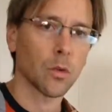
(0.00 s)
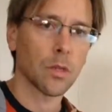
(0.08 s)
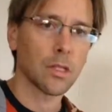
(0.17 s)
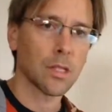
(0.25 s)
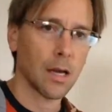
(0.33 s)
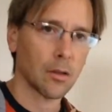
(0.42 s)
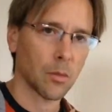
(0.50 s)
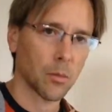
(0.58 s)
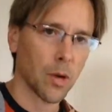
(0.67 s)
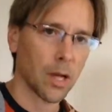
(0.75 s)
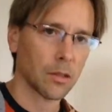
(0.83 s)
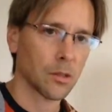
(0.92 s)
these out to
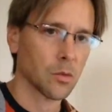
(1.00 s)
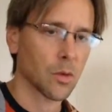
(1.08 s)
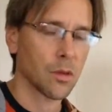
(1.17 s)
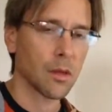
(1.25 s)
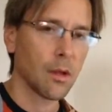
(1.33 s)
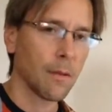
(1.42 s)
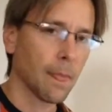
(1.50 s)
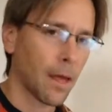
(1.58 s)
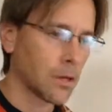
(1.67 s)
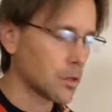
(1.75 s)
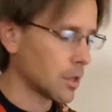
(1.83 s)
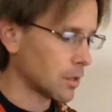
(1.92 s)
practice with,
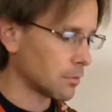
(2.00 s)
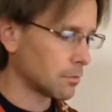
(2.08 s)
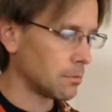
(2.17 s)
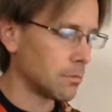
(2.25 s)
I try to,